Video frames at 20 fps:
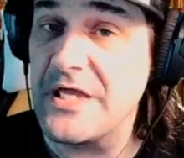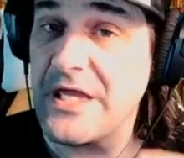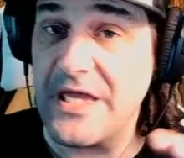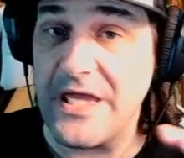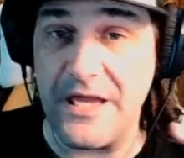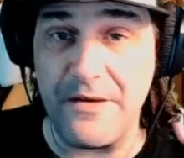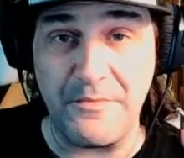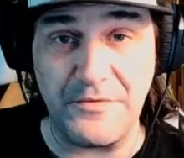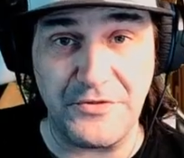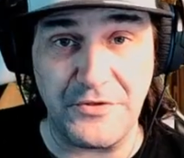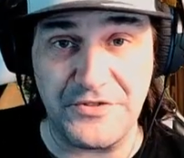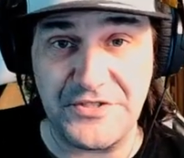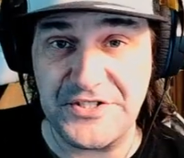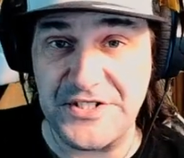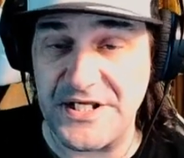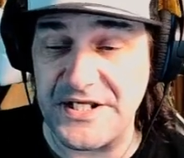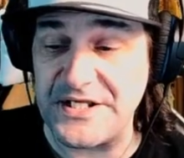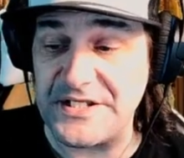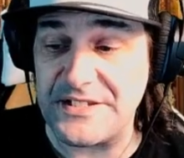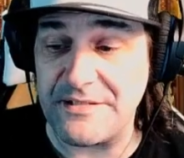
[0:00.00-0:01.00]
and with the
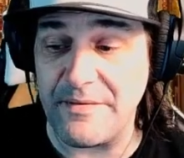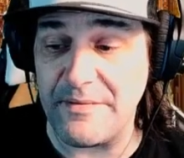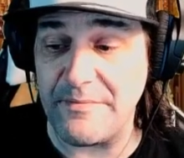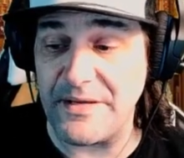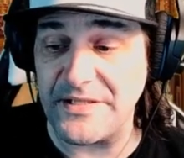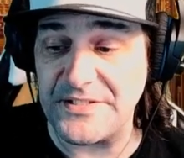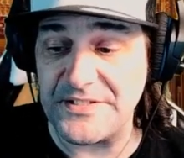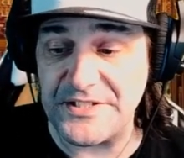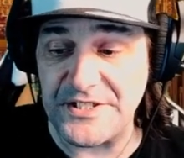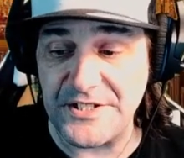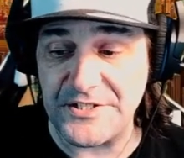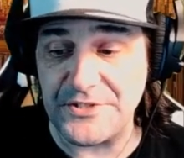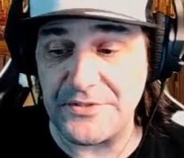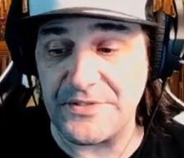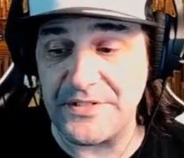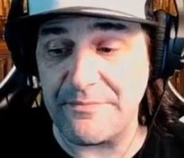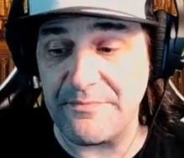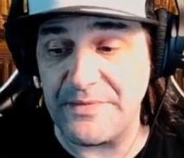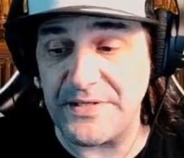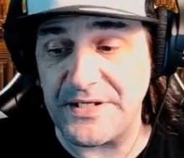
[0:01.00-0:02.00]
settings I'm about to teach you in
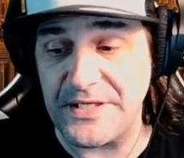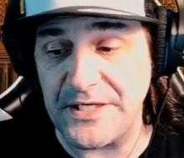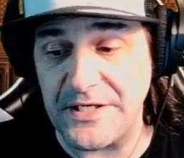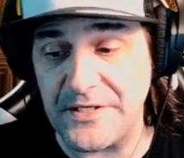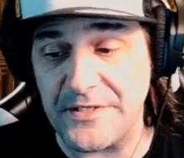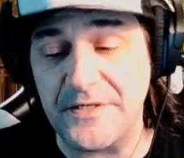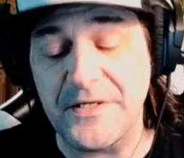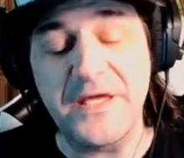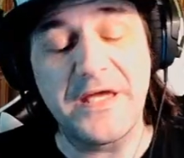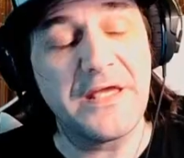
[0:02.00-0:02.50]
a bit here,